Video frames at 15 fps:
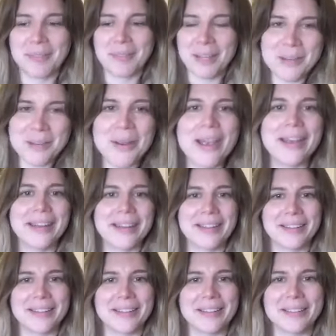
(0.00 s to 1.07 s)
It's, okay.
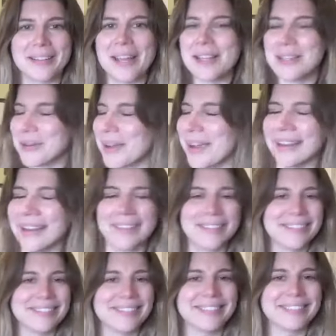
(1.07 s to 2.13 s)
Awesome. It's okay.
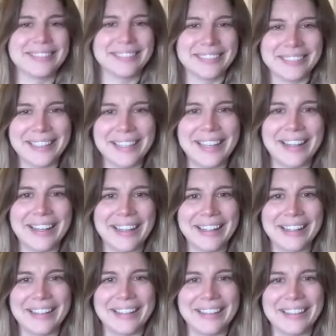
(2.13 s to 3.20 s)
Yeah.
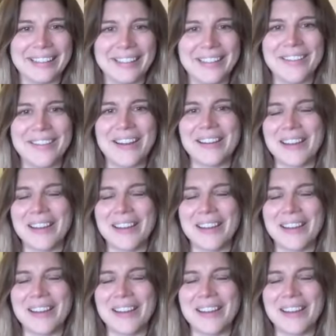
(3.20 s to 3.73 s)
Yes. Oh, I